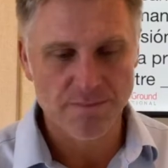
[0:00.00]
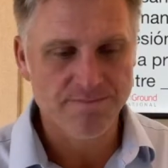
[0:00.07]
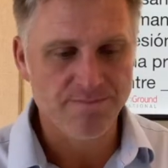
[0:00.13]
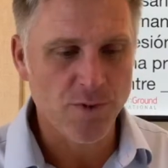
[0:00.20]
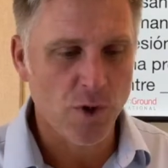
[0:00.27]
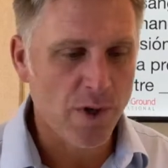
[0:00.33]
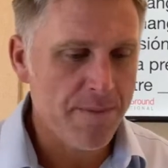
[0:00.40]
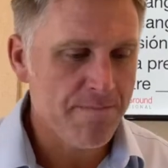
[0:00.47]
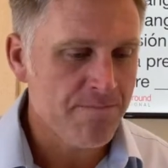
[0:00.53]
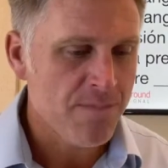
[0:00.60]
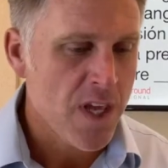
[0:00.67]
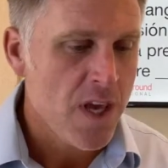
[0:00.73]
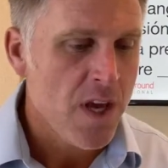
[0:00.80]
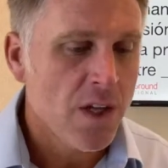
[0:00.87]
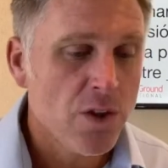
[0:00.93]
okay?
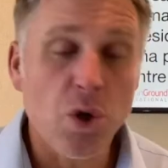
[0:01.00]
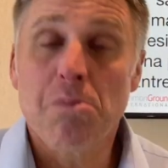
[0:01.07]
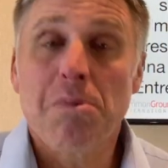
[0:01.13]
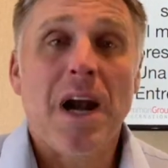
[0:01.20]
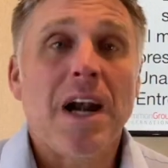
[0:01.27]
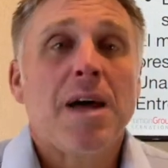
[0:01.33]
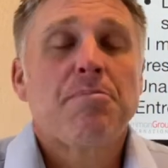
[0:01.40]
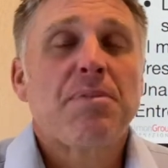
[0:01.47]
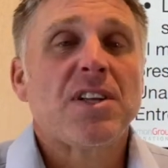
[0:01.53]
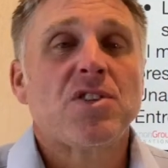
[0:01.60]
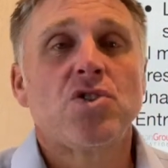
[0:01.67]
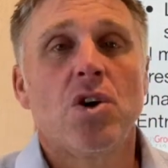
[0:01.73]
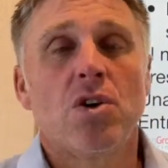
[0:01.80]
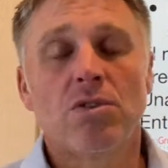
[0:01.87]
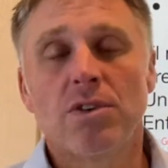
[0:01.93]
Tomar la
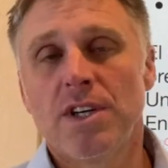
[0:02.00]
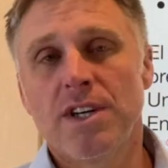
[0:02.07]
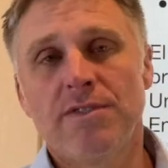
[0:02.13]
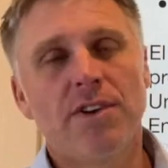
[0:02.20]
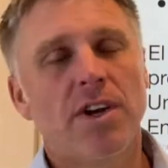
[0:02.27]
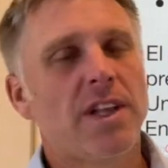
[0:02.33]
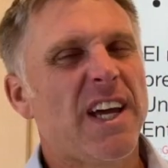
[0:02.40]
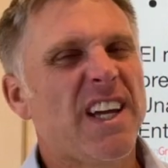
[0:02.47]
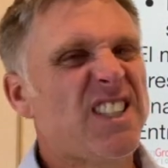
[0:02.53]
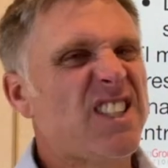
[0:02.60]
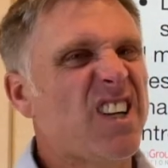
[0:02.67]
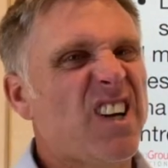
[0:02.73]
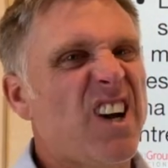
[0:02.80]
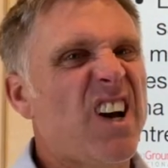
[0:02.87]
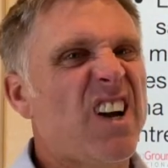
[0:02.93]
presión. If you don't like
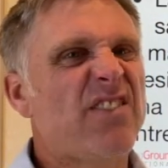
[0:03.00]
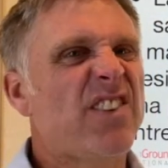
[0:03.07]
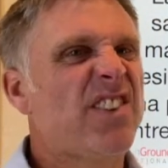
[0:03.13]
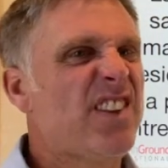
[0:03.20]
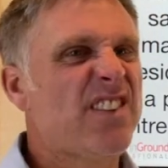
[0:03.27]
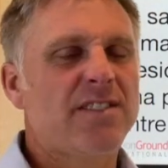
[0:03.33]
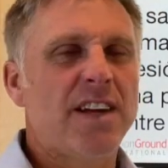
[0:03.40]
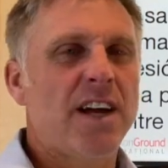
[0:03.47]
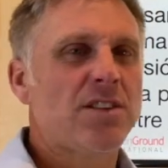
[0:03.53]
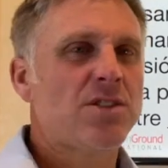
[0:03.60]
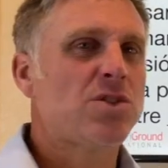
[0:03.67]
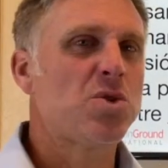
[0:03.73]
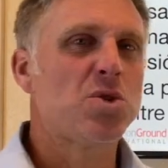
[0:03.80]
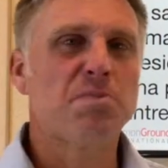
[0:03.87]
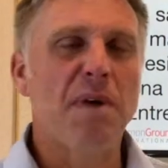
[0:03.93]
checar, if it sounds
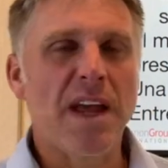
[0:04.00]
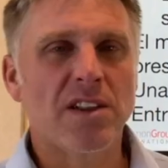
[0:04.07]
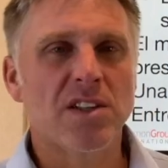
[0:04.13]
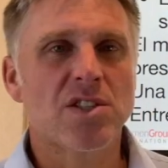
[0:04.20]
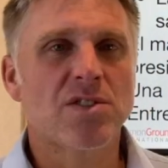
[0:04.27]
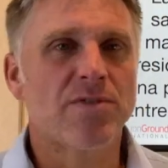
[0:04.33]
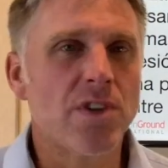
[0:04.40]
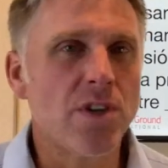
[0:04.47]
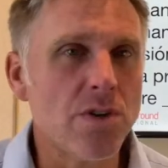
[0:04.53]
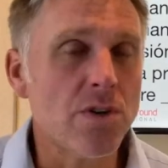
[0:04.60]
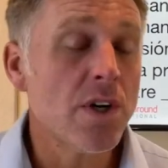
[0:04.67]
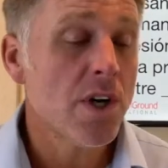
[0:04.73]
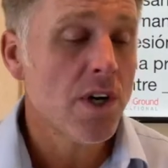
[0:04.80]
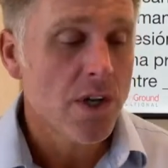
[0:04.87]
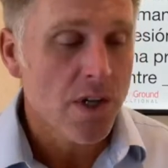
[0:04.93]
too Spanglish for you,
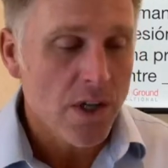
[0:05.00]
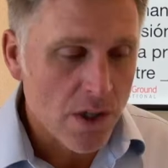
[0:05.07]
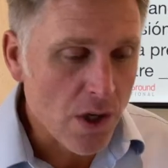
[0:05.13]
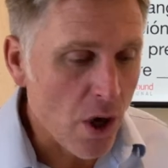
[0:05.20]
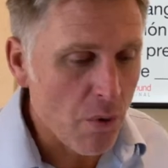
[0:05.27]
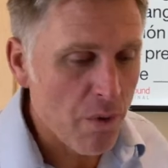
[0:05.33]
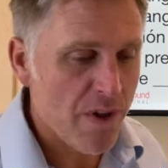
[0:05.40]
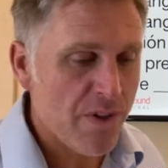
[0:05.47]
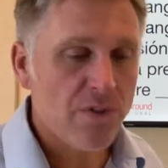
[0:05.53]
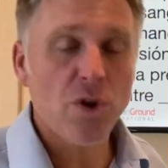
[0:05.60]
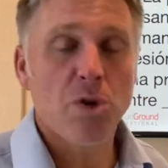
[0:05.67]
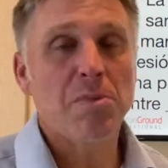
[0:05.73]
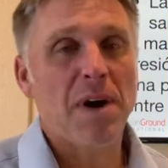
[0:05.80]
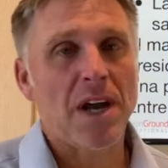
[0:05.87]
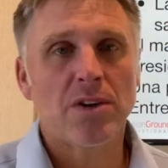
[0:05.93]
go with
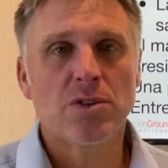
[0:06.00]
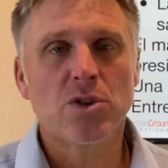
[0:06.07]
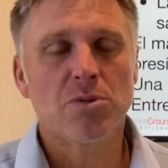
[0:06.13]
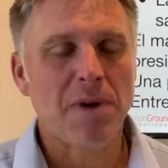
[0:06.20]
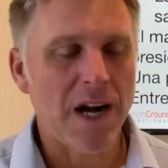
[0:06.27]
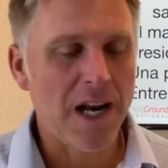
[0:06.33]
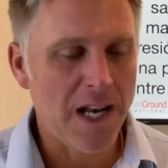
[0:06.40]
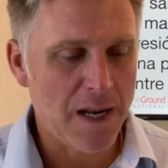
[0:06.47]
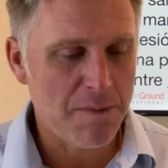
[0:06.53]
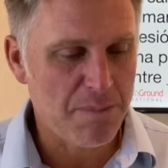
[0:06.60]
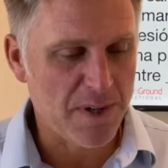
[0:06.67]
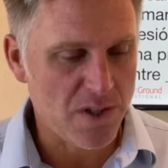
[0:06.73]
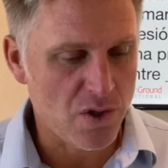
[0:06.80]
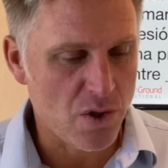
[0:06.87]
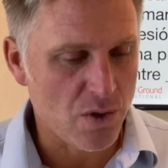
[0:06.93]
tomar, tomarle la
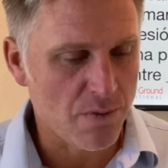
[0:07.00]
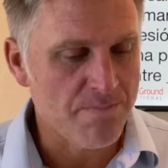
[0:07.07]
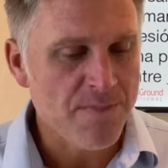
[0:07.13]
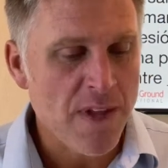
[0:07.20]
presión.